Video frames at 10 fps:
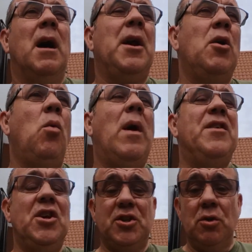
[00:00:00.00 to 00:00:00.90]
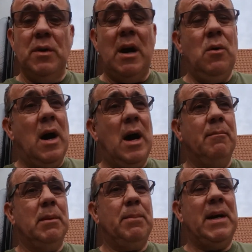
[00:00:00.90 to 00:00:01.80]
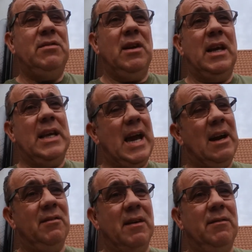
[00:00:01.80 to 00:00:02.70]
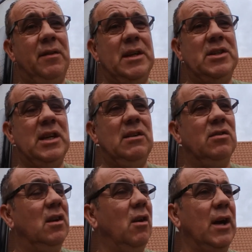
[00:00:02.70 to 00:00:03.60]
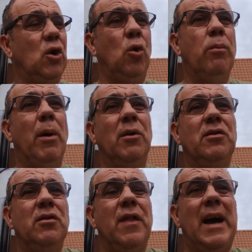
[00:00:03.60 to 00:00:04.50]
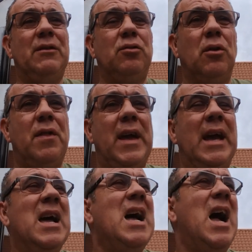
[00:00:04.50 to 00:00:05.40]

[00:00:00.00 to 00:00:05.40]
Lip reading: I don't know whether you do know, but basically Caravan fridges and like cool boxes and that sort of thing